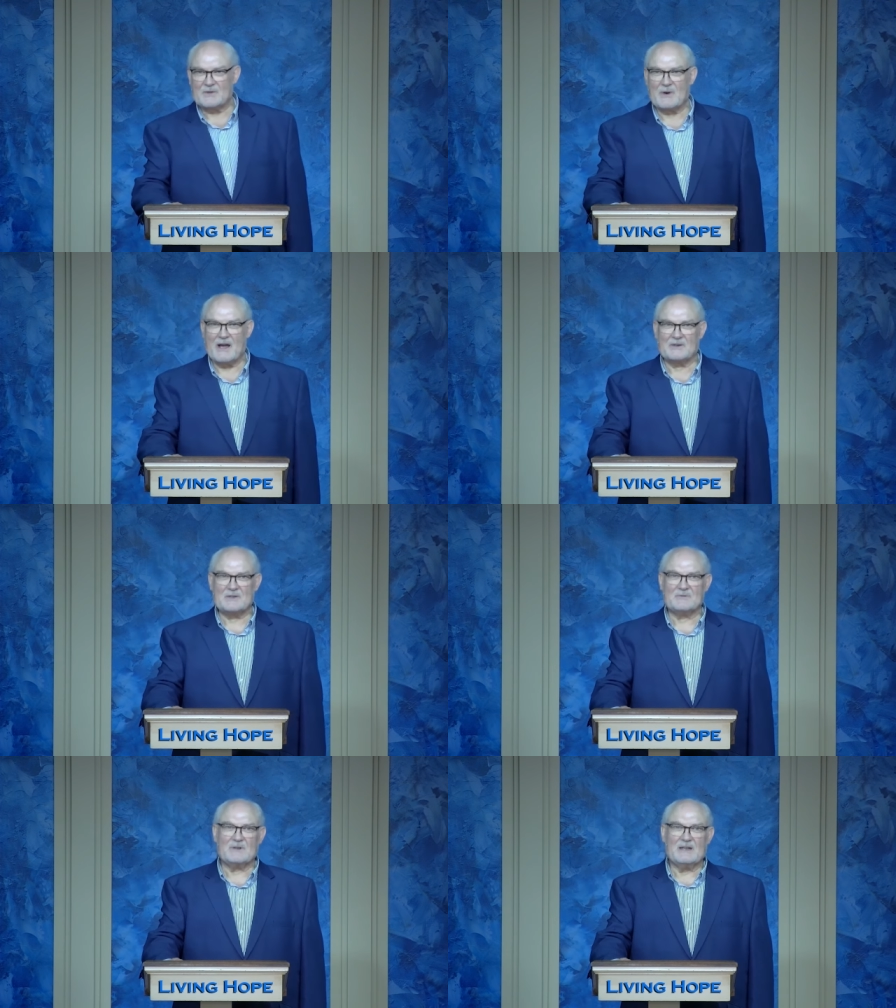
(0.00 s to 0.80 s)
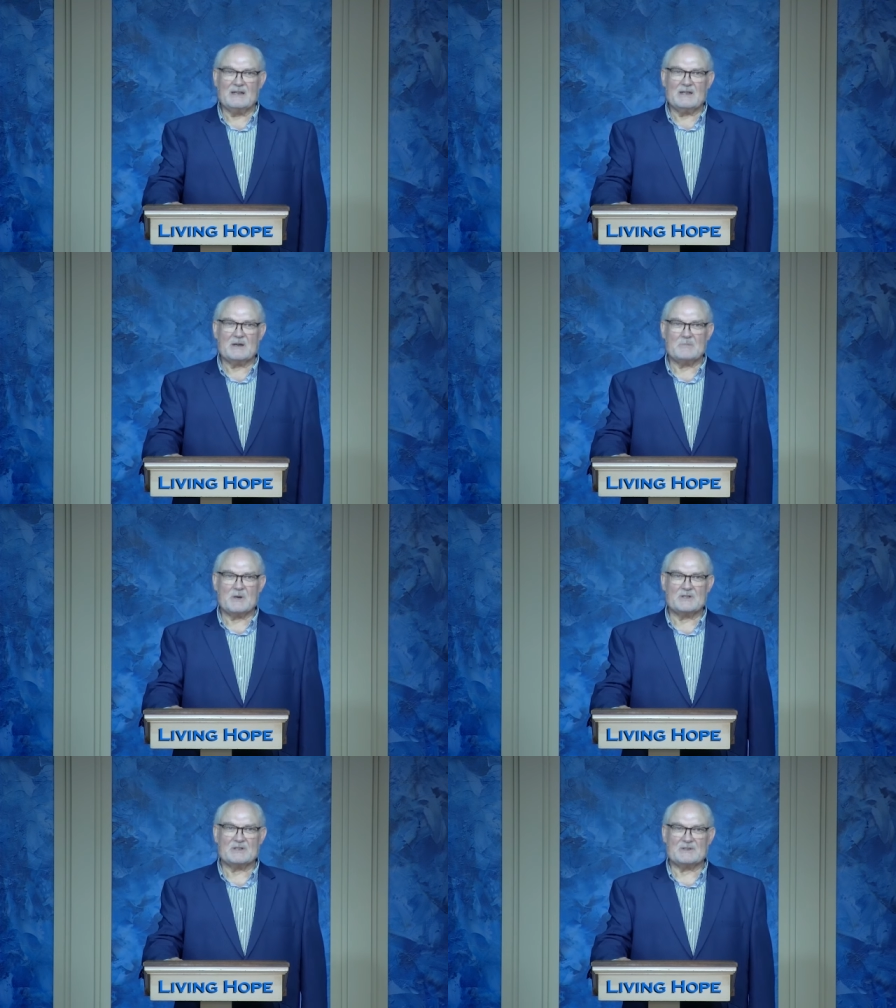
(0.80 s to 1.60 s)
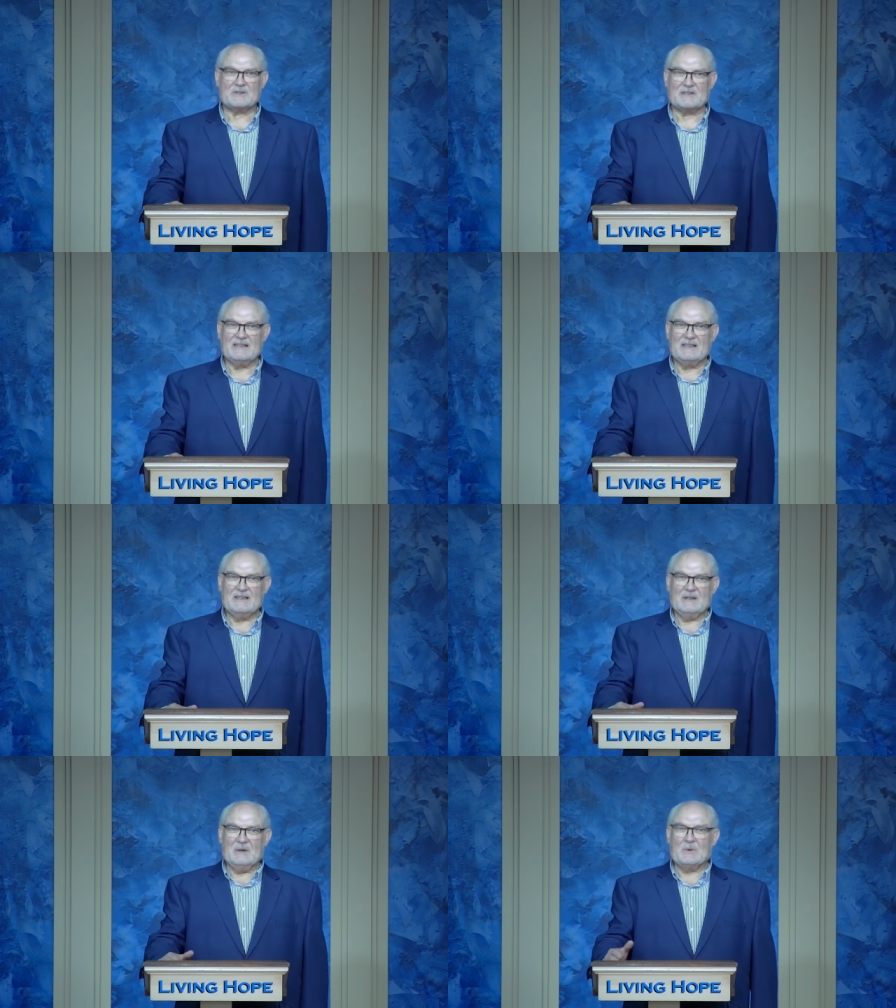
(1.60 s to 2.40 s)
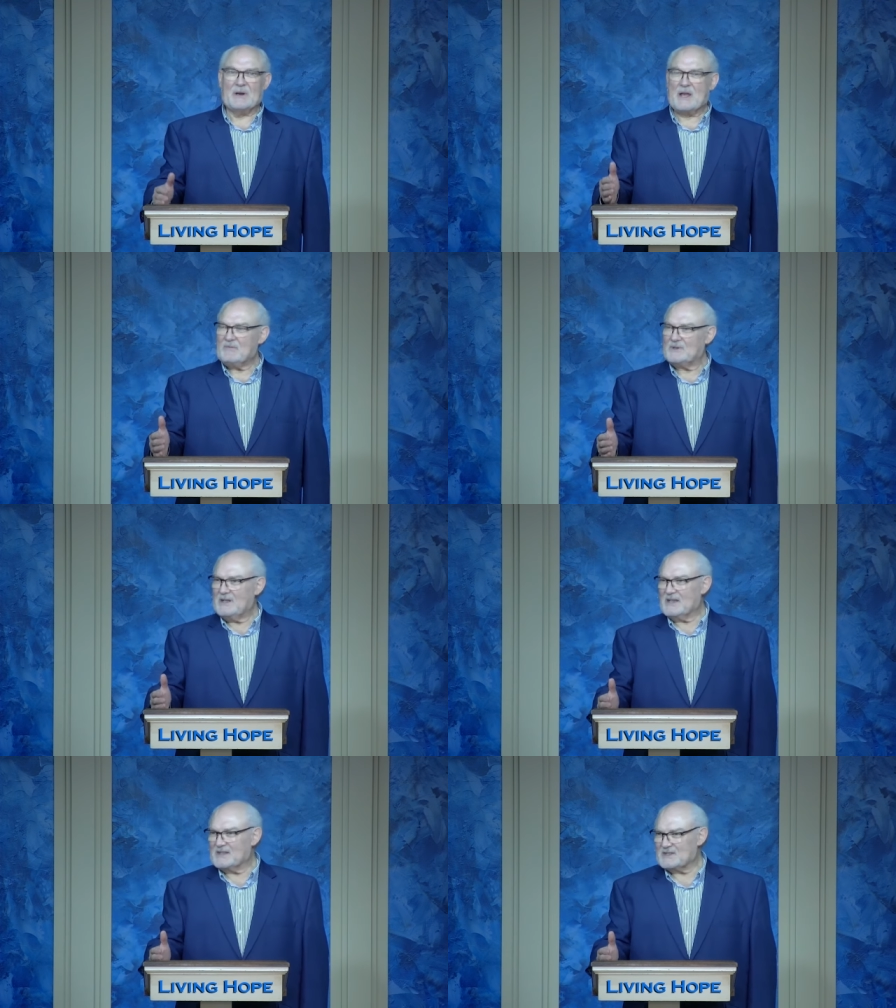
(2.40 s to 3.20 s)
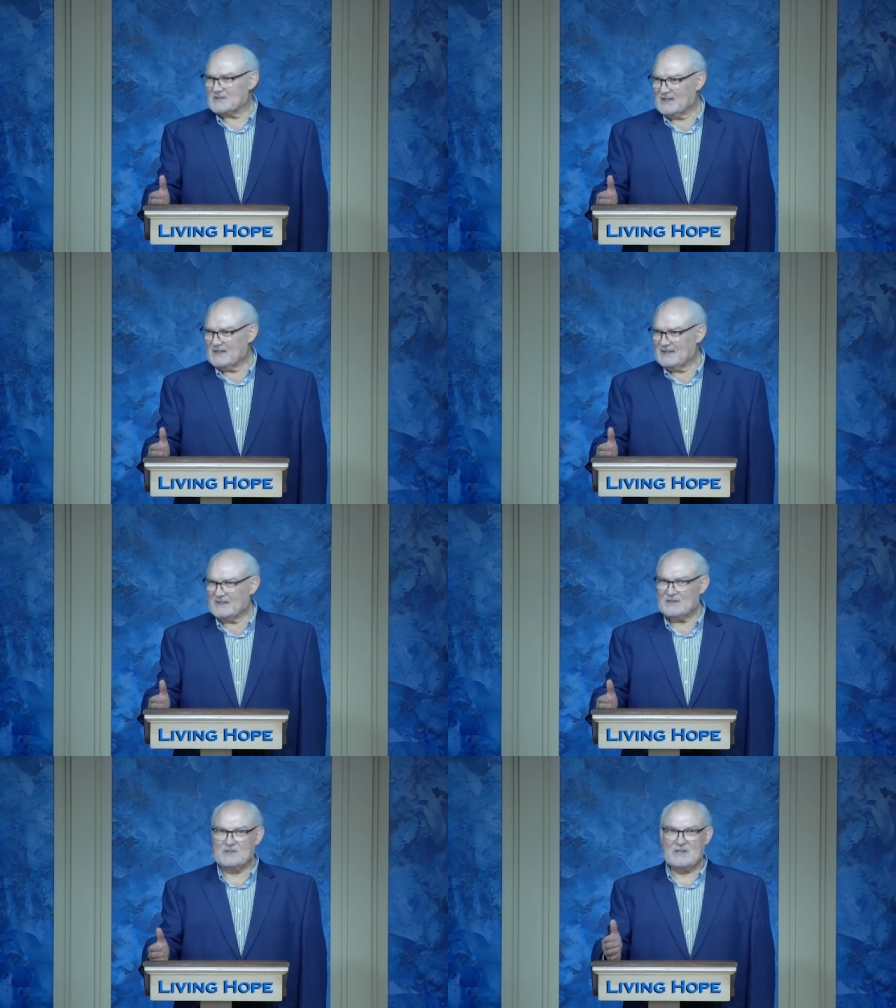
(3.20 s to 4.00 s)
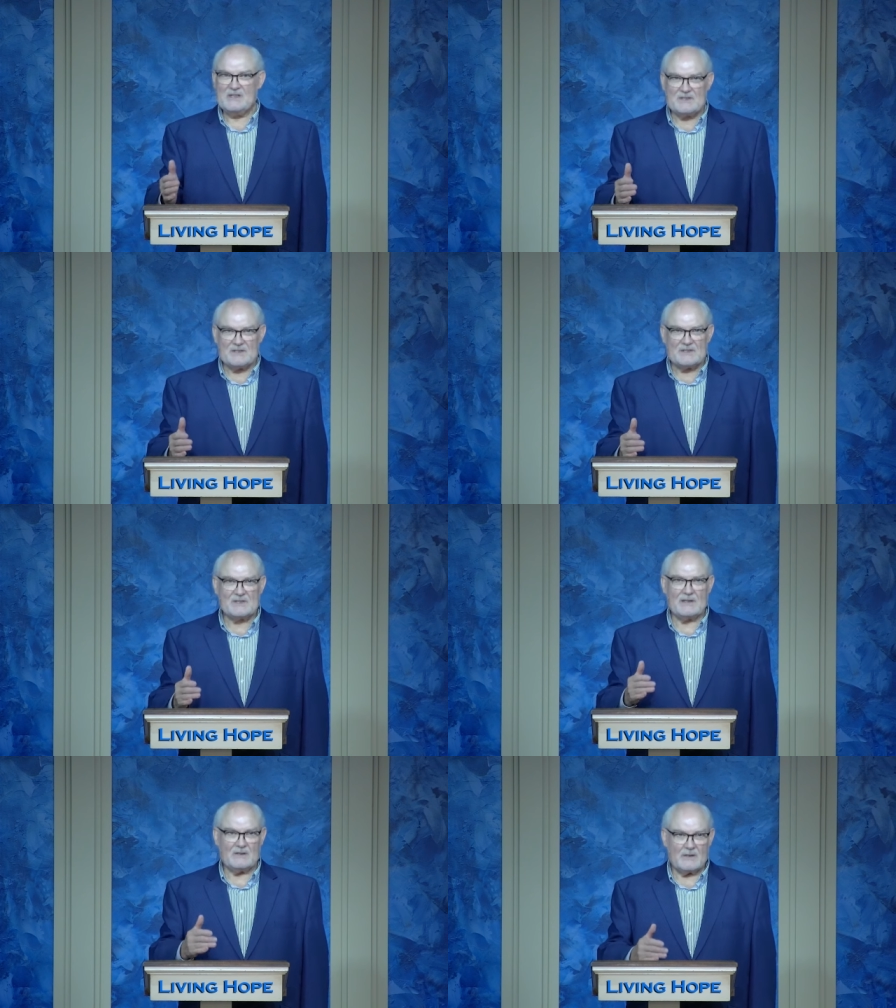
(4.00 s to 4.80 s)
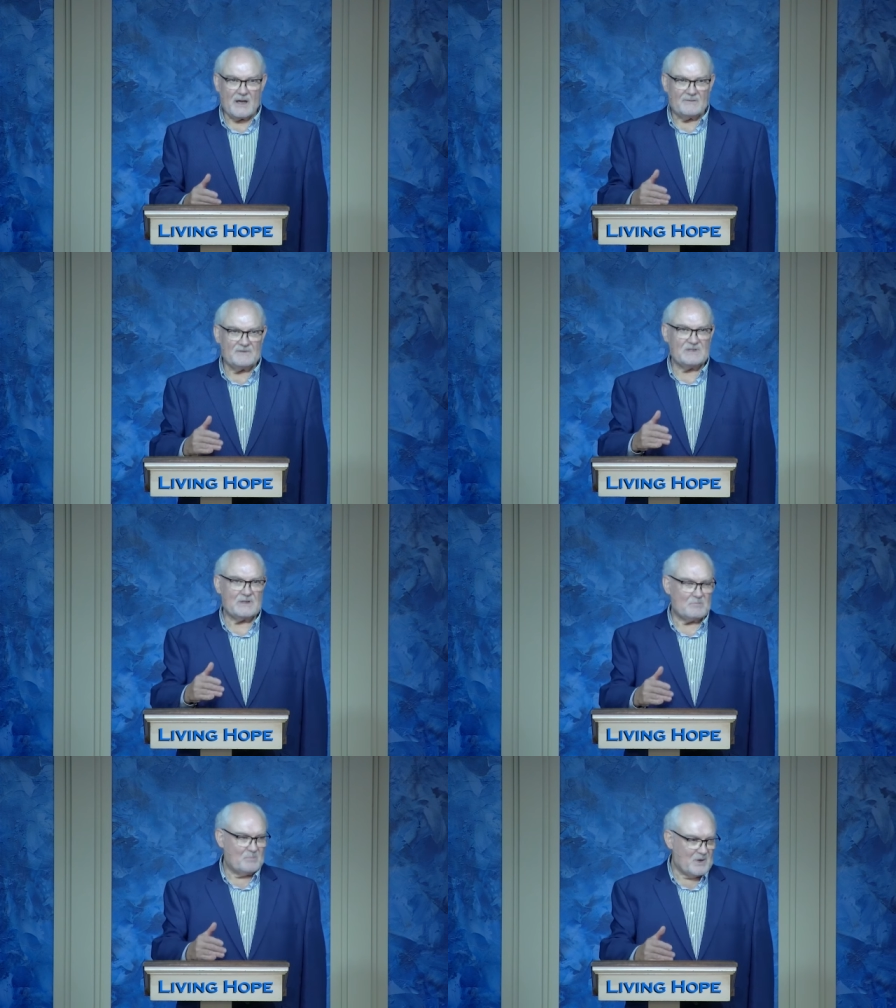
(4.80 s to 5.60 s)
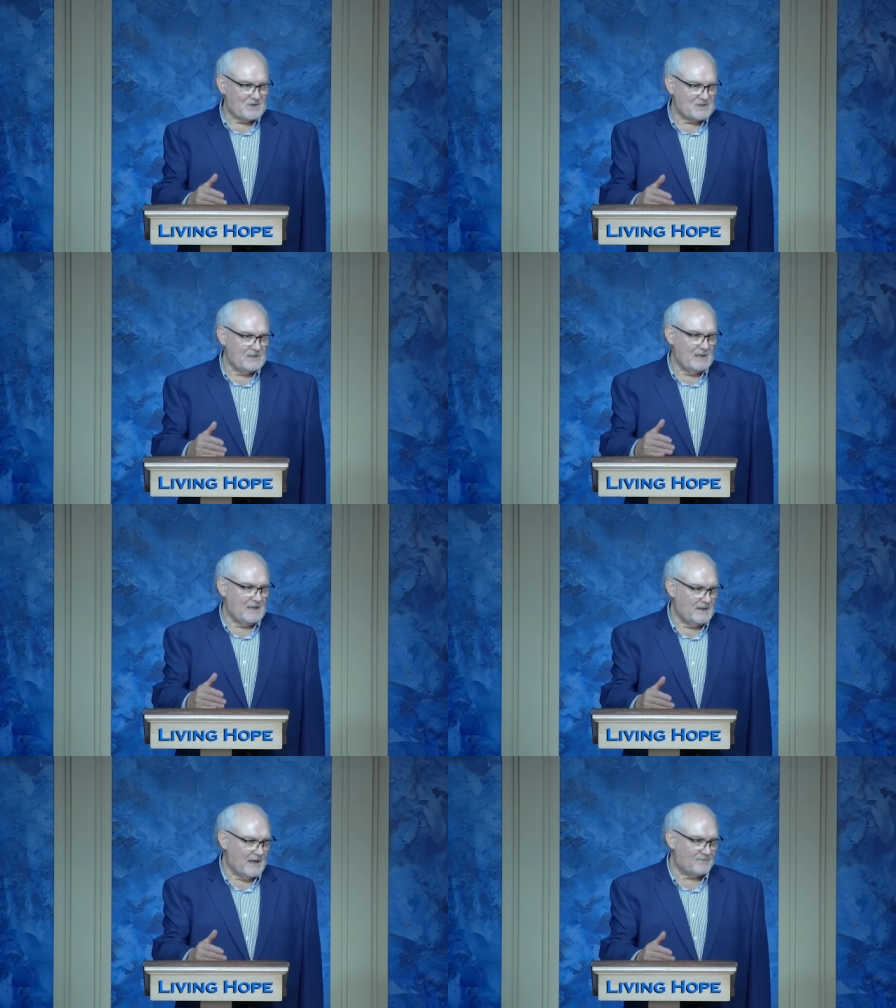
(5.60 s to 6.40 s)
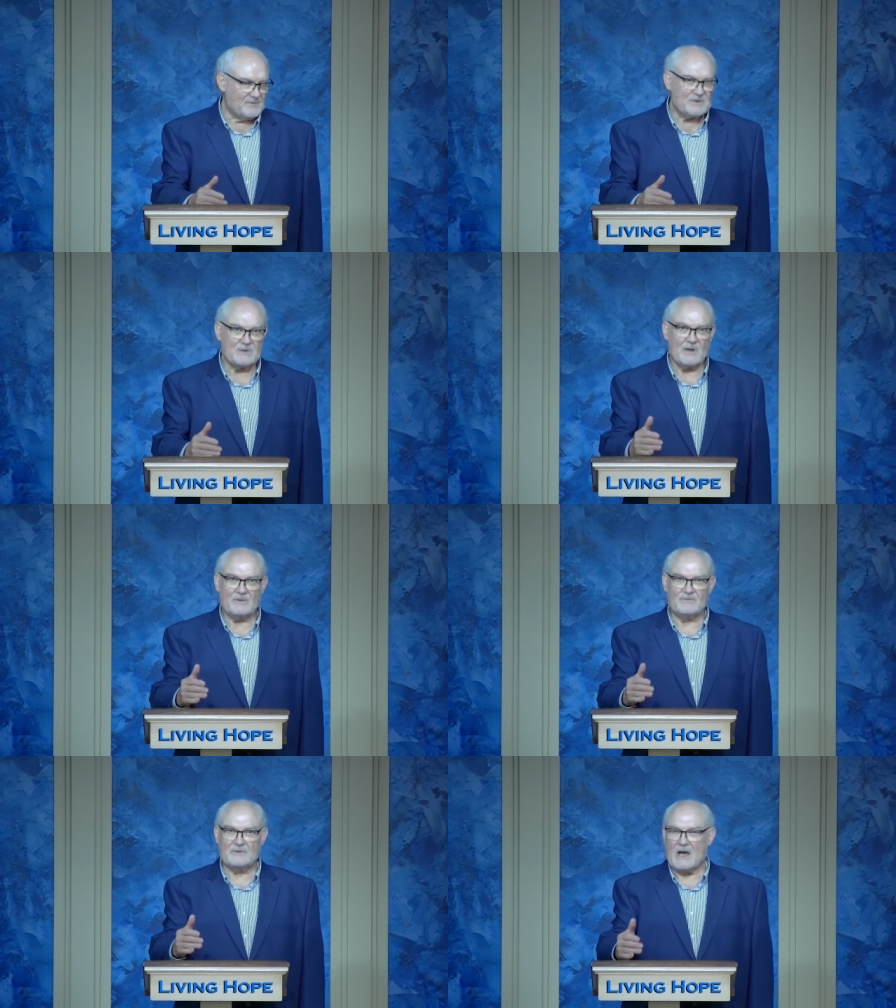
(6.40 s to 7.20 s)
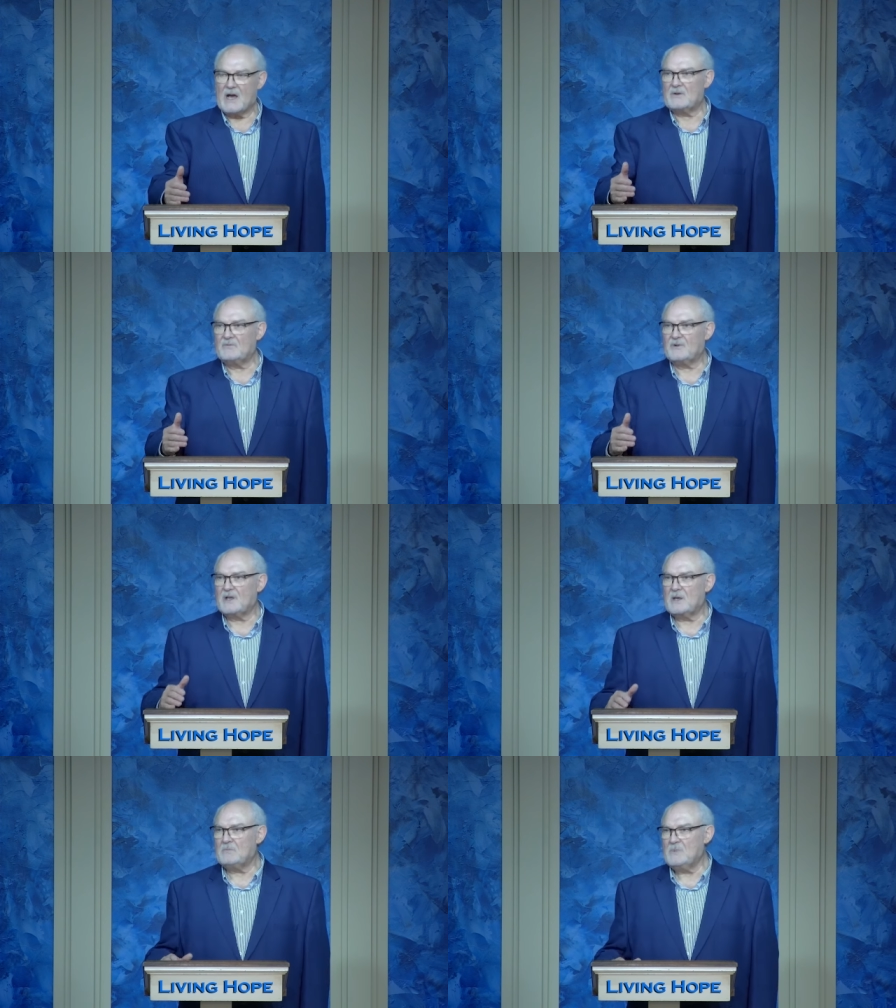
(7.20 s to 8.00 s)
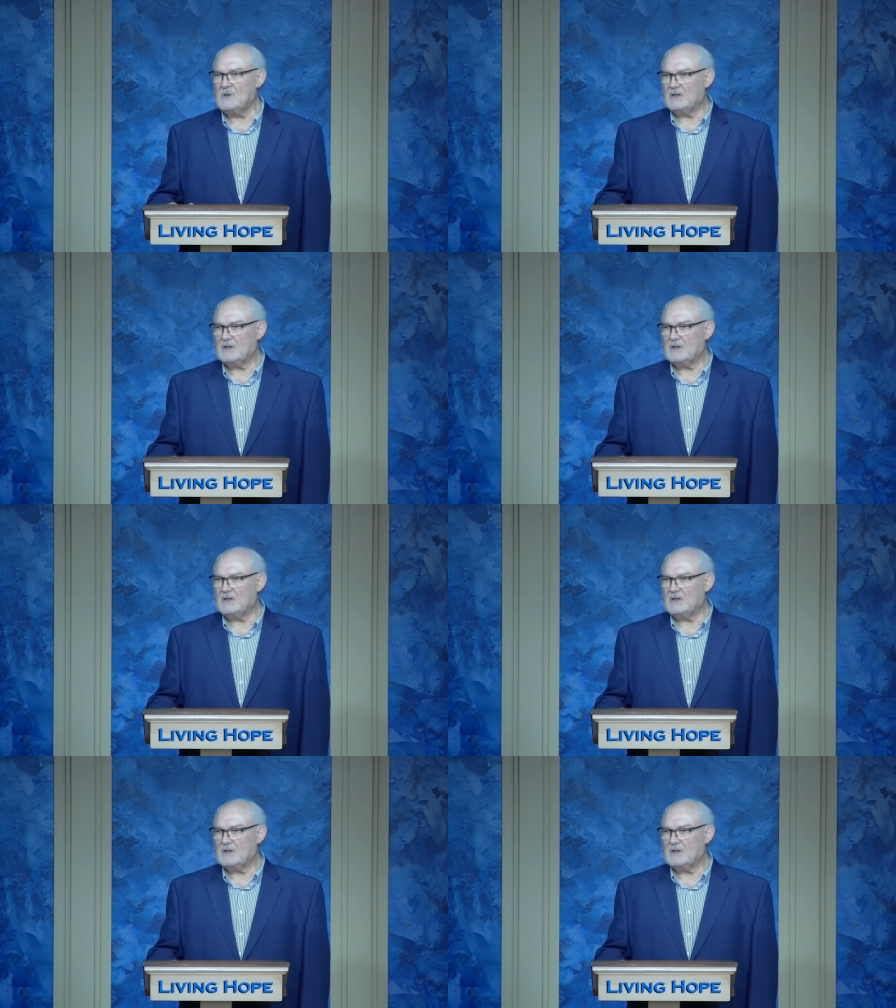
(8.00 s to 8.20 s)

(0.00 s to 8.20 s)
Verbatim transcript: round of commercials. Whatever it is, Jesus loves the person enough to have died for him